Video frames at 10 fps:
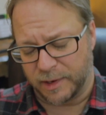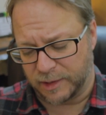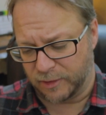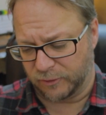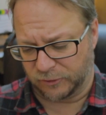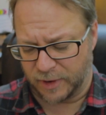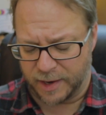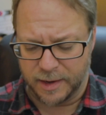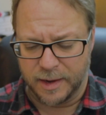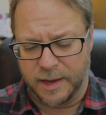gear
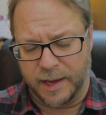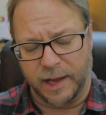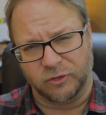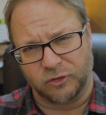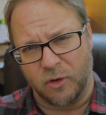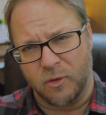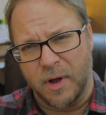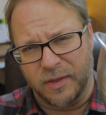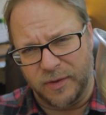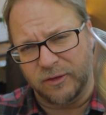set. And so
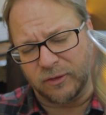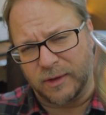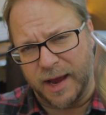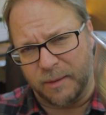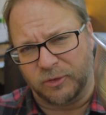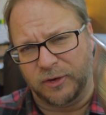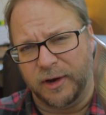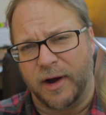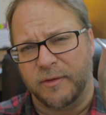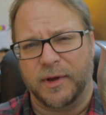these lamps
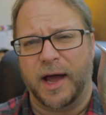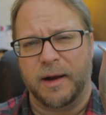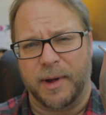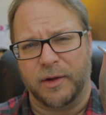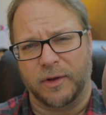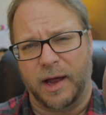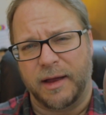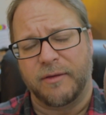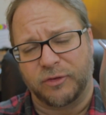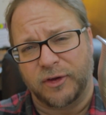here, I
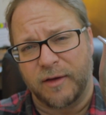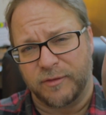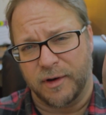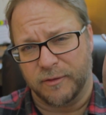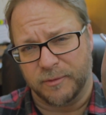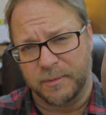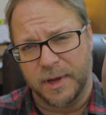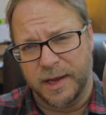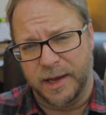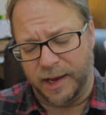have 7 of them.
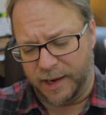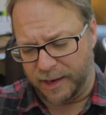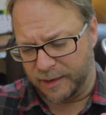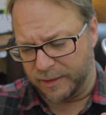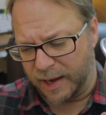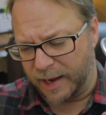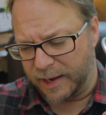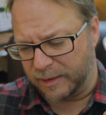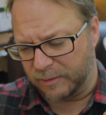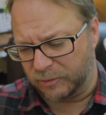And
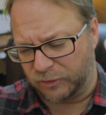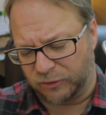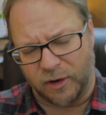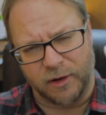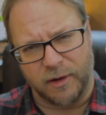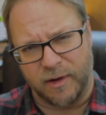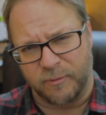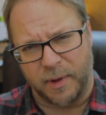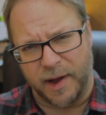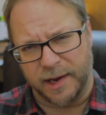I started
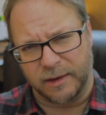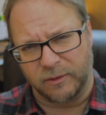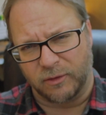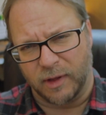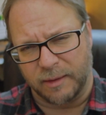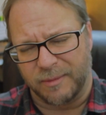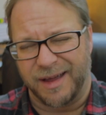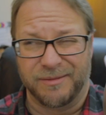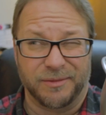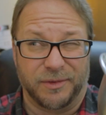off buying,
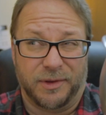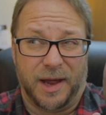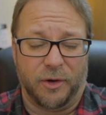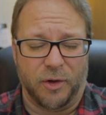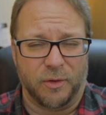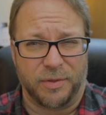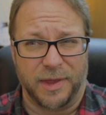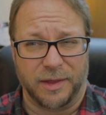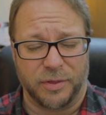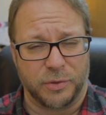I
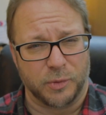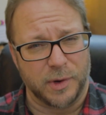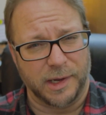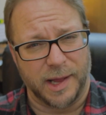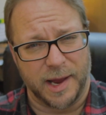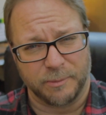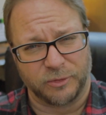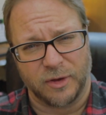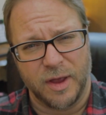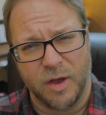think 3
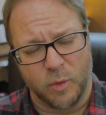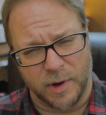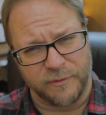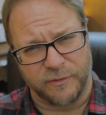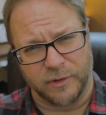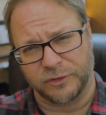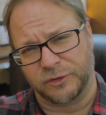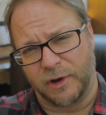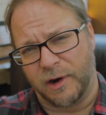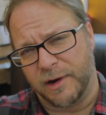lamps when I first
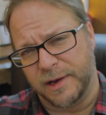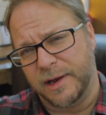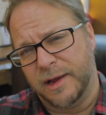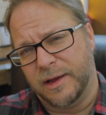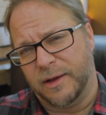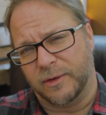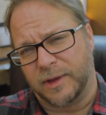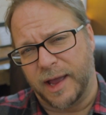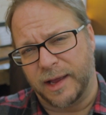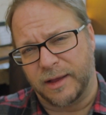started,
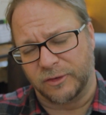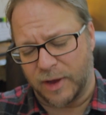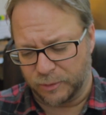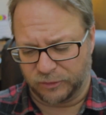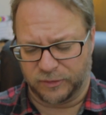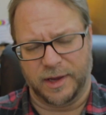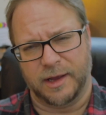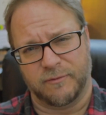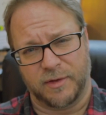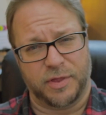okay, because I was
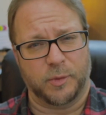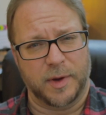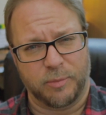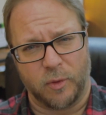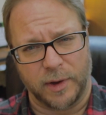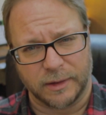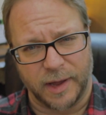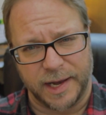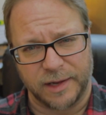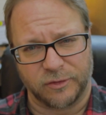thinking of a 3-point
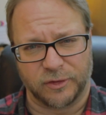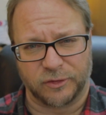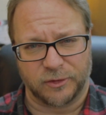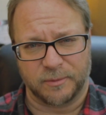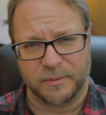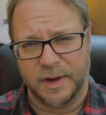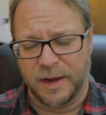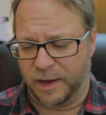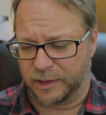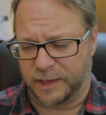lighting system,
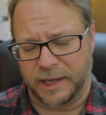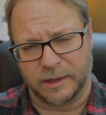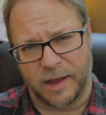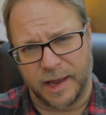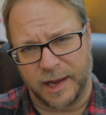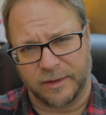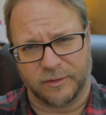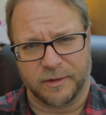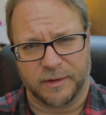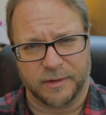a key light,
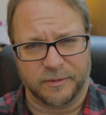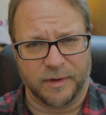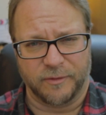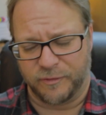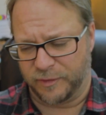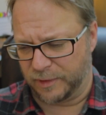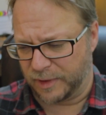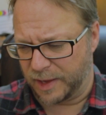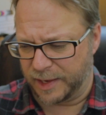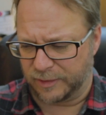a fill
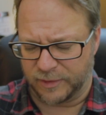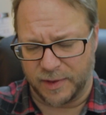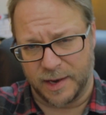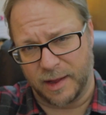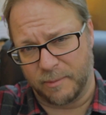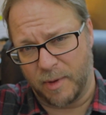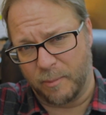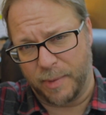light, and then a